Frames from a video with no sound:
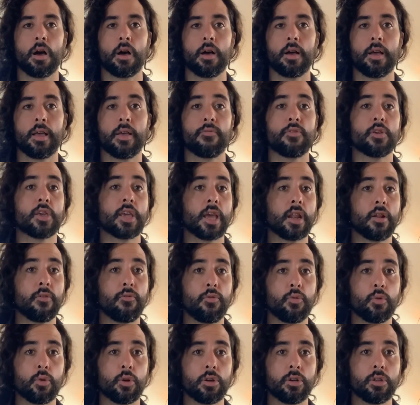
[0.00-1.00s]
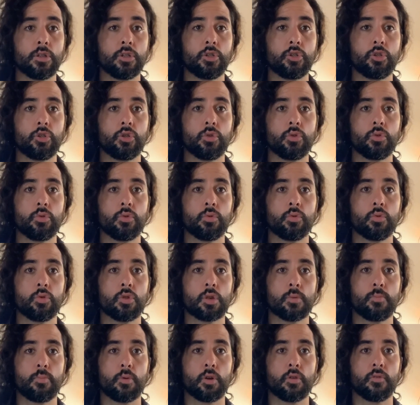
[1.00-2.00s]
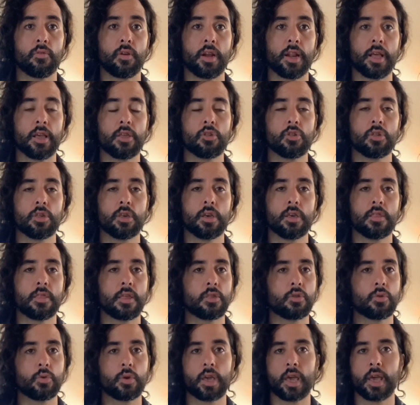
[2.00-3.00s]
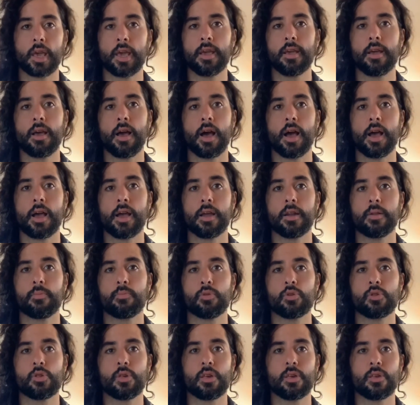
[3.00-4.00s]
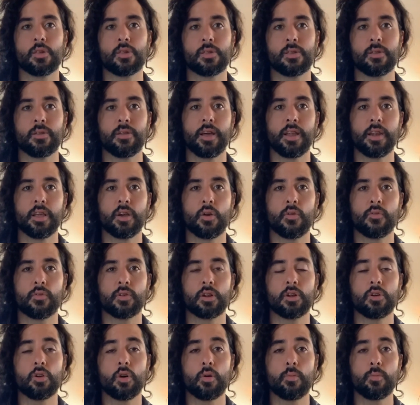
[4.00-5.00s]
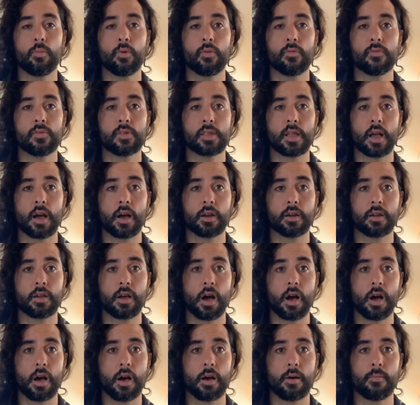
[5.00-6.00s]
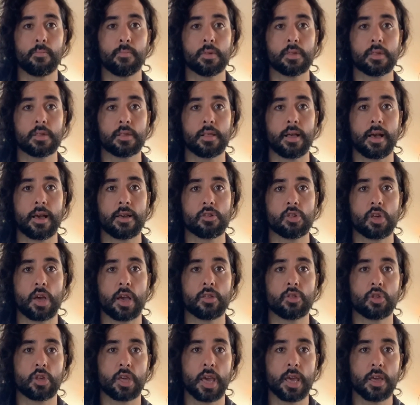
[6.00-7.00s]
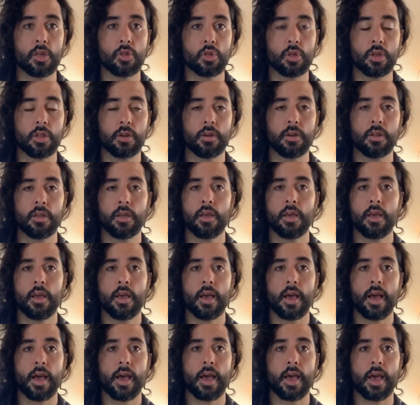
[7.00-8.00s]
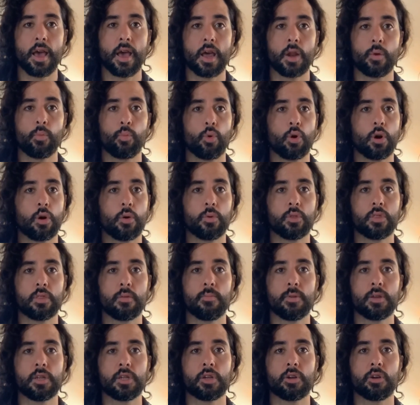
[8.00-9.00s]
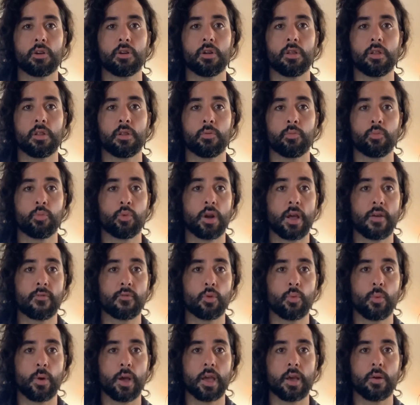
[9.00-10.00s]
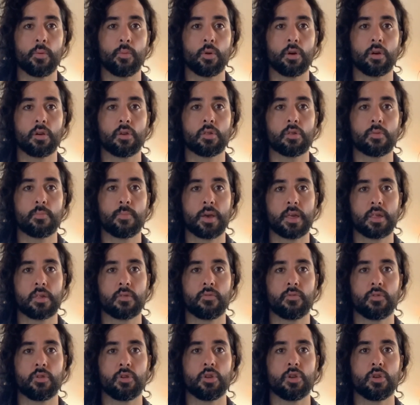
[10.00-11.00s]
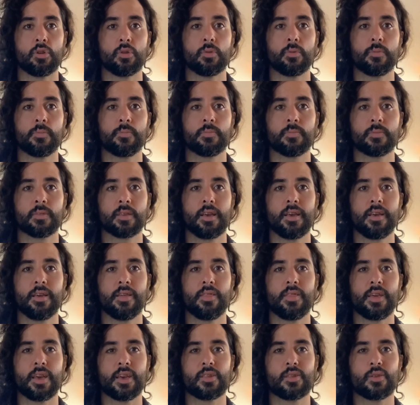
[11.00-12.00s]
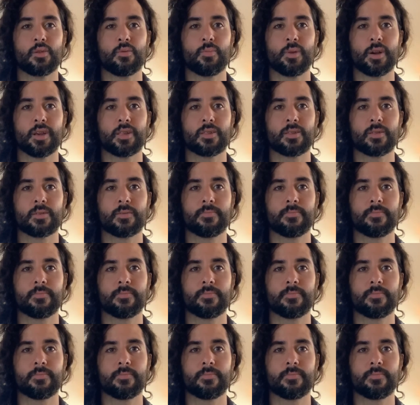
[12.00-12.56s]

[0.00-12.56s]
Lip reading: If you can't afford to support financially, that's okay. I'd appreciate you still heading over to noahmoves.com/education and work with the material in whatever way works best for you. Thanks so much.